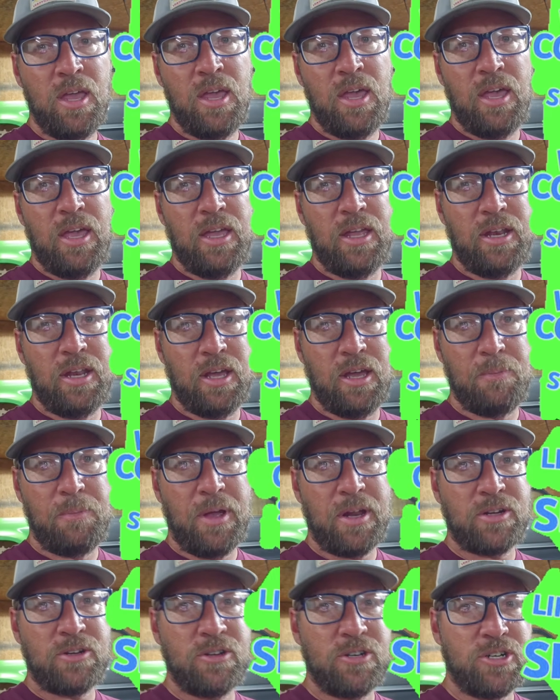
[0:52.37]
And
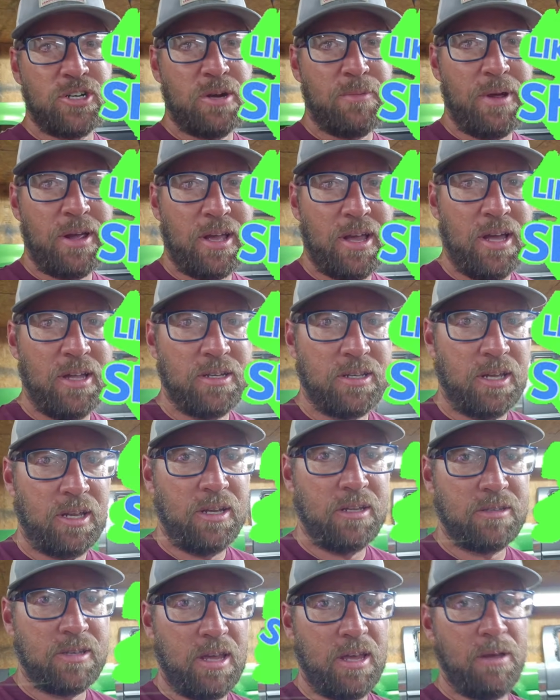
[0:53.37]
make sure and share my
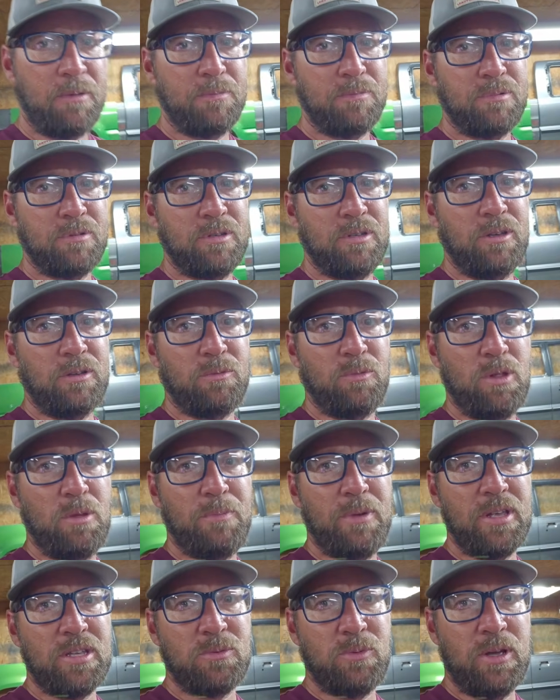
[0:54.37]
content, as that helps. One of the
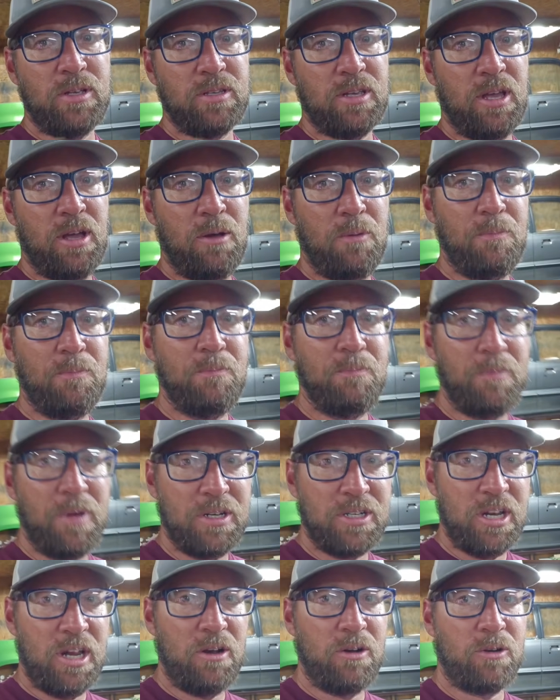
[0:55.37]
best ways to help my
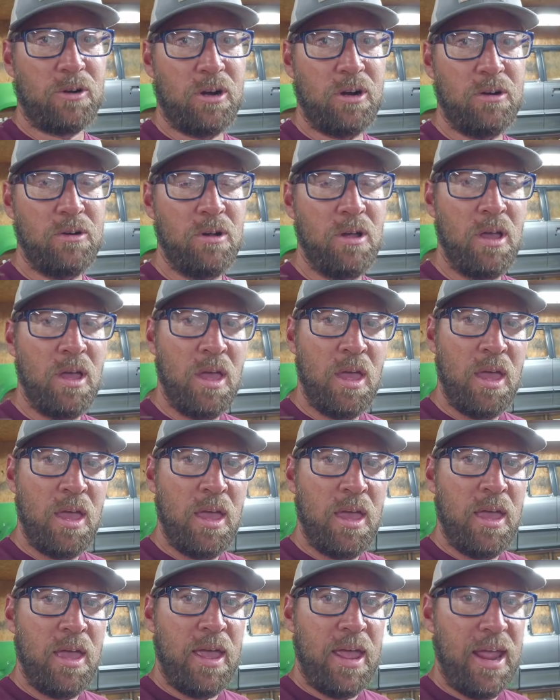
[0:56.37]
channel grow.
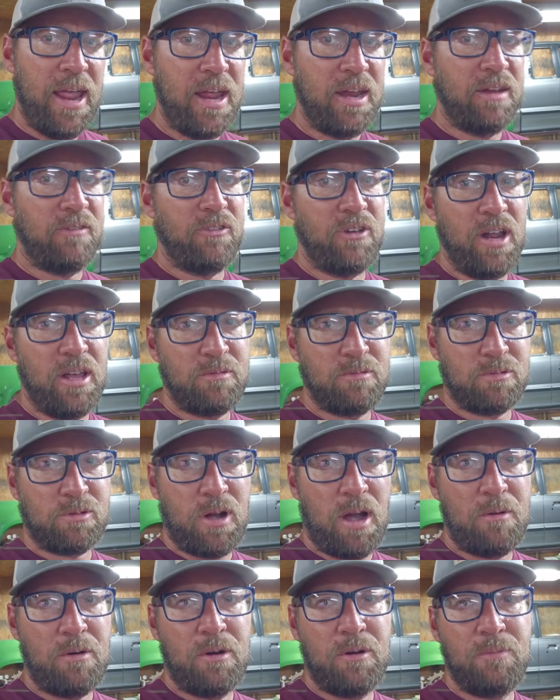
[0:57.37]
And if you're not a
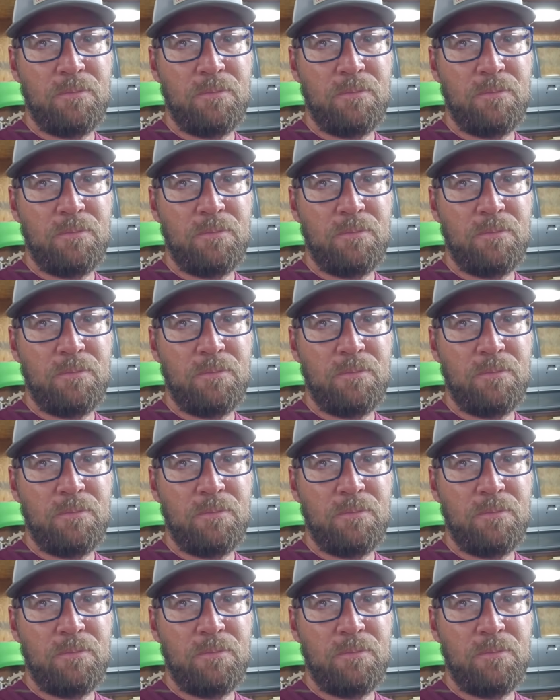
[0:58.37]
subscriber,